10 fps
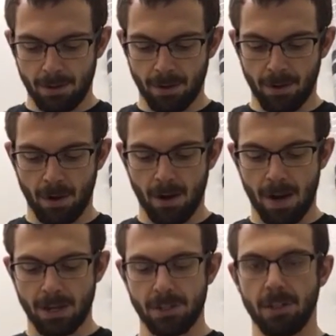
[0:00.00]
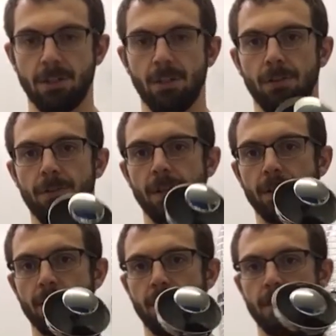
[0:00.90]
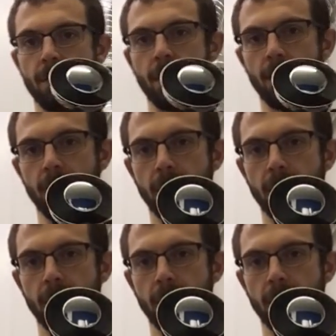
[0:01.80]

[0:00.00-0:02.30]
there are actually two filters. There